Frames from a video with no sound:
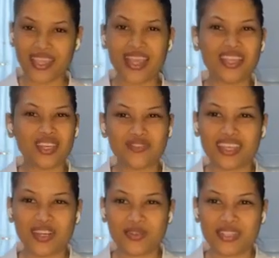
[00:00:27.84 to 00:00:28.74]
I love
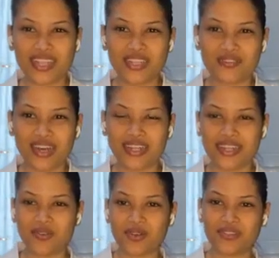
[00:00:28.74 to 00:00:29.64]
tacos. I love
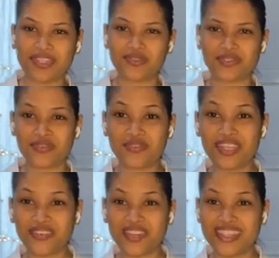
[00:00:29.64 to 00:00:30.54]
adding all the different
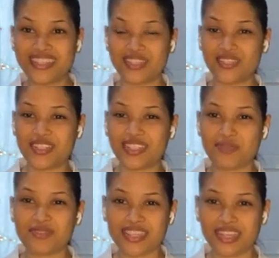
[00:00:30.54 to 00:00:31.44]
flavors, and it just
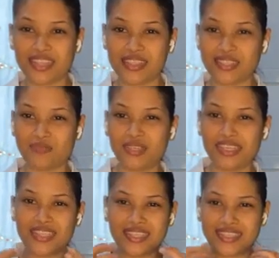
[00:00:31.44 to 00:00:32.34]
comes together to make
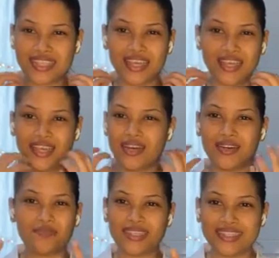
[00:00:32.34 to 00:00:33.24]
this
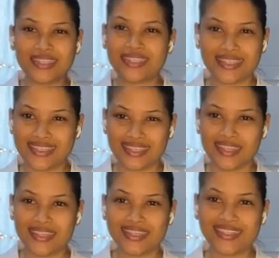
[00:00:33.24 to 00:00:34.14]
amazing
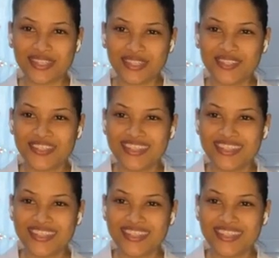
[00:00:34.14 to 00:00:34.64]
tasting dish.